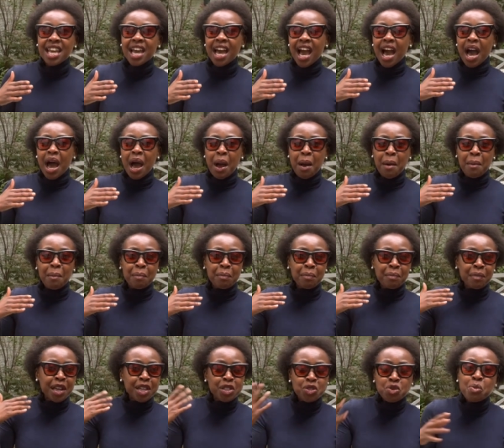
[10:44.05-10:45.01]
um,
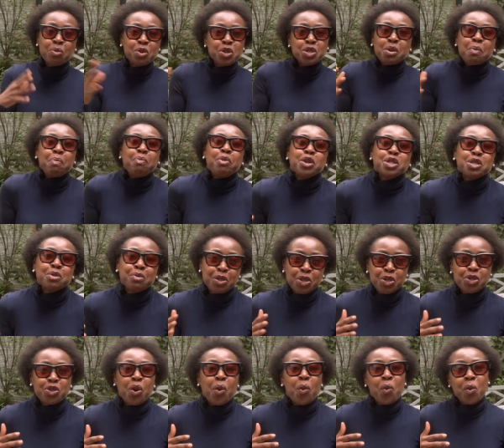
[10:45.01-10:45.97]
it's almost impossible
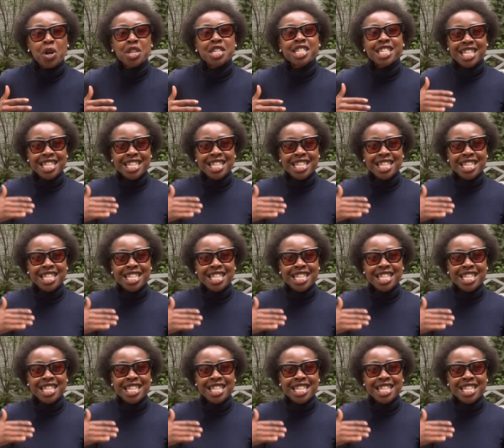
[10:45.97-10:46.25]
to not want